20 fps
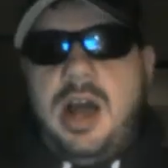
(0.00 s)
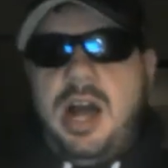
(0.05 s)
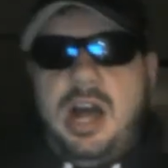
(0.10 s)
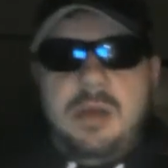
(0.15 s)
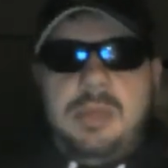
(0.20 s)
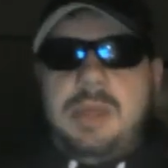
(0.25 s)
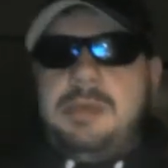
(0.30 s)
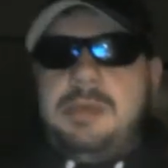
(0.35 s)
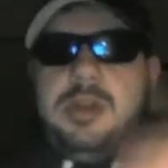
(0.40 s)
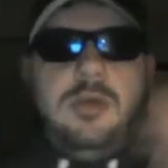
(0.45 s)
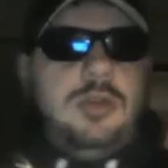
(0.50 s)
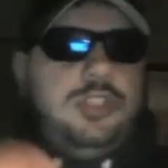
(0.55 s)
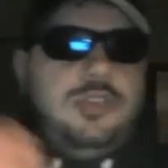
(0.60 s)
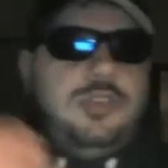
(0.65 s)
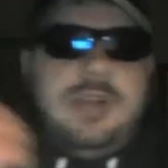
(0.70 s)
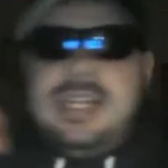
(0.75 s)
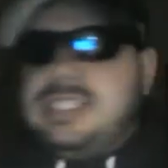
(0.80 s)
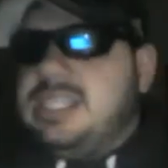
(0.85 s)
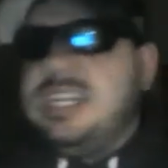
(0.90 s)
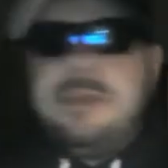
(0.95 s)
Um, let me know
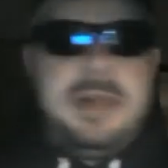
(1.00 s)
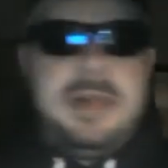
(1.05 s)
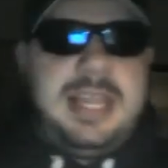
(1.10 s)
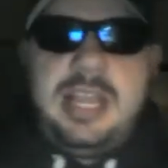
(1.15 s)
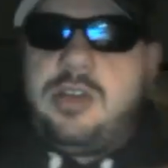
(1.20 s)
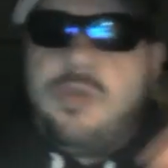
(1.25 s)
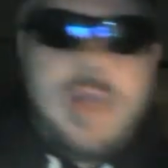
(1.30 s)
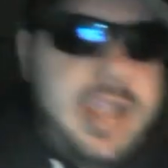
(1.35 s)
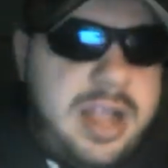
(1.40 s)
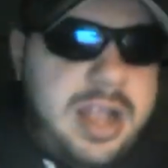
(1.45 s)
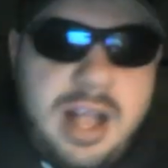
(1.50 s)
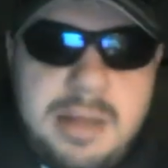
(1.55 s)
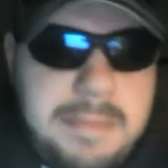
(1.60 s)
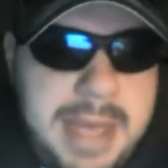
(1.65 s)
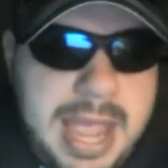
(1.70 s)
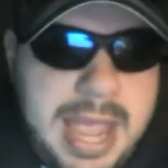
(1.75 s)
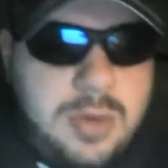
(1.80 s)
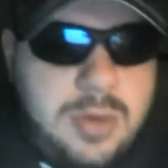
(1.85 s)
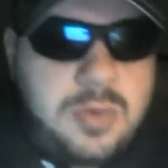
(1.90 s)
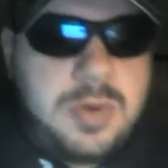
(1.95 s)
what you guys think about that great
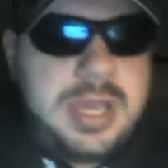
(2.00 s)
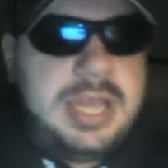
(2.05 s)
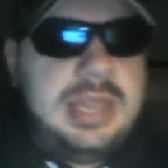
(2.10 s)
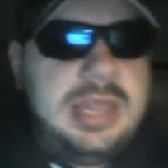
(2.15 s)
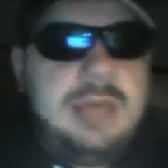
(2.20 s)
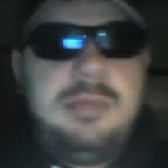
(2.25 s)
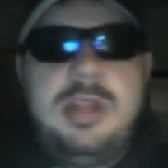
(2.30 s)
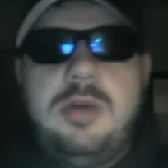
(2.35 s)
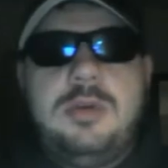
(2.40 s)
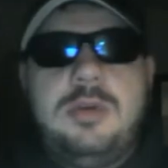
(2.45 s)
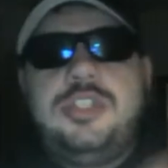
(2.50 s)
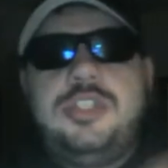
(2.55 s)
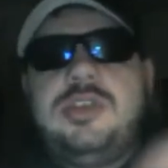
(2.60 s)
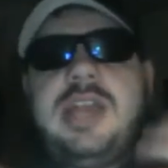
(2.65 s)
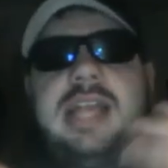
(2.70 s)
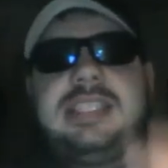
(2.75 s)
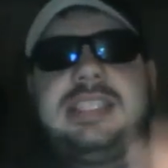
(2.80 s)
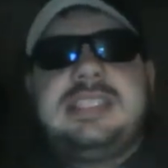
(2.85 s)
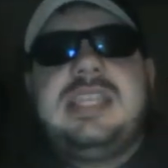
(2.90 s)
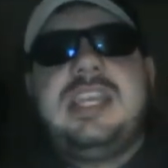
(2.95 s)
comeback win. Let me know what
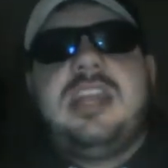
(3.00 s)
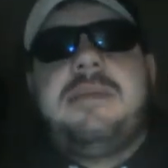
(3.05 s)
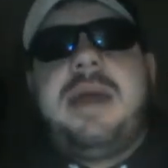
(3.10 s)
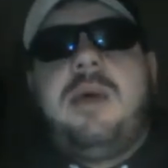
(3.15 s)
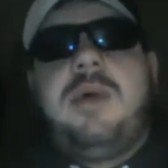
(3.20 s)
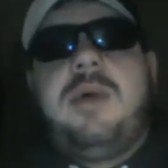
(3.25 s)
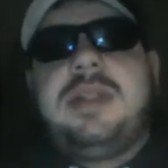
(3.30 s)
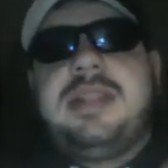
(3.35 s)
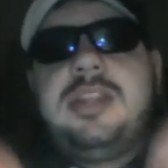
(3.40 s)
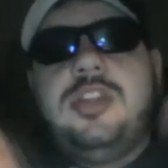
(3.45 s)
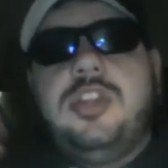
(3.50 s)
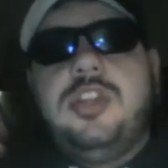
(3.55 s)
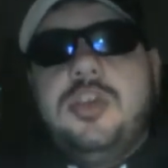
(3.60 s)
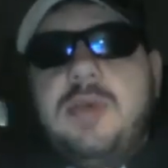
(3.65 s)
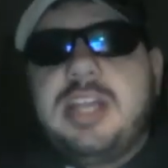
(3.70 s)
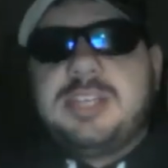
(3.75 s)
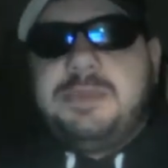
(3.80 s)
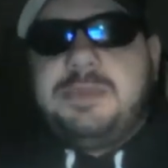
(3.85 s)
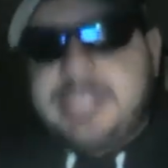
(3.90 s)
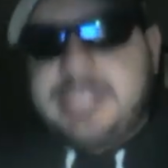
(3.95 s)
you guys think about what the
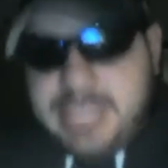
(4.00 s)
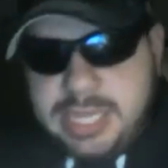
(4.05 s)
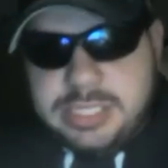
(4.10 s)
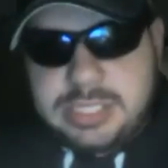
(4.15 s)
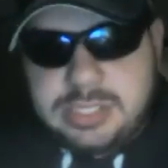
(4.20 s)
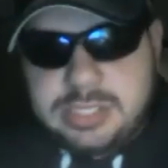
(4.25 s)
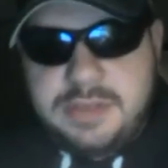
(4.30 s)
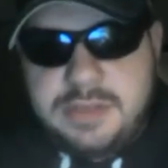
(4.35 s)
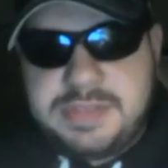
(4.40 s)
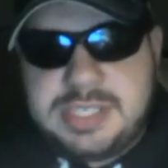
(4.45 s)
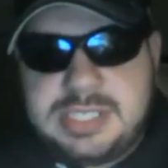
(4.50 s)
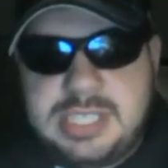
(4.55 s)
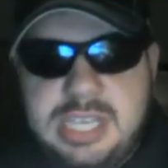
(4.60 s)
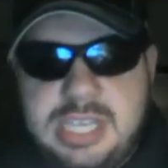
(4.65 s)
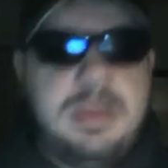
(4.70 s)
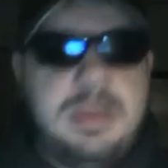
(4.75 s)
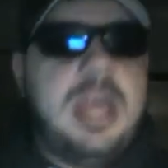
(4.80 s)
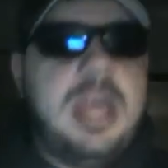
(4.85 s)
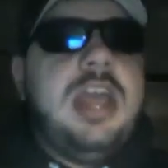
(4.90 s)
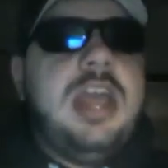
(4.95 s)
new expectations are of this
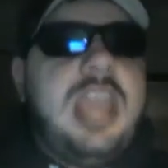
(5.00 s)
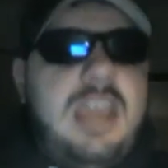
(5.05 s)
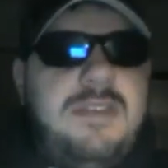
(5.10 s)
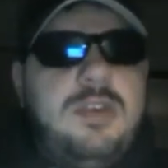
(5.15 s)
team.